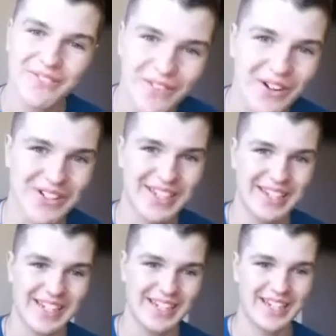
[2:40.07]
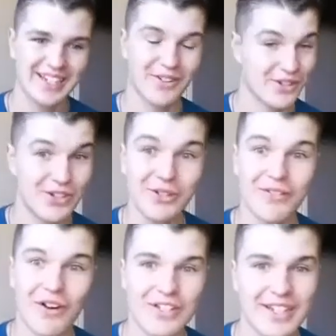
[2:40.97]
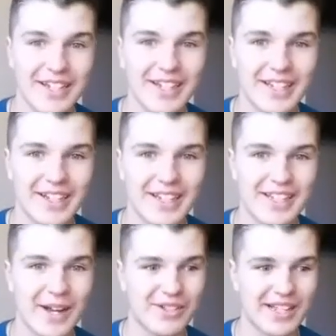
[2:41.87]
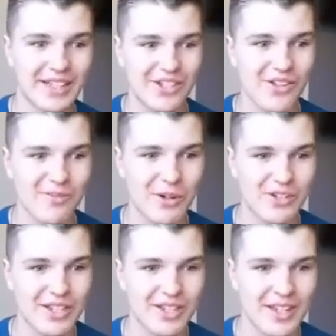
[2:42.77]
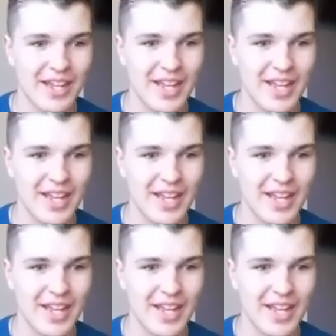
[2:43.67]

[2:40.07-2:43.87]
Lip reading: varsity or junior varsity because I was like the slowest person,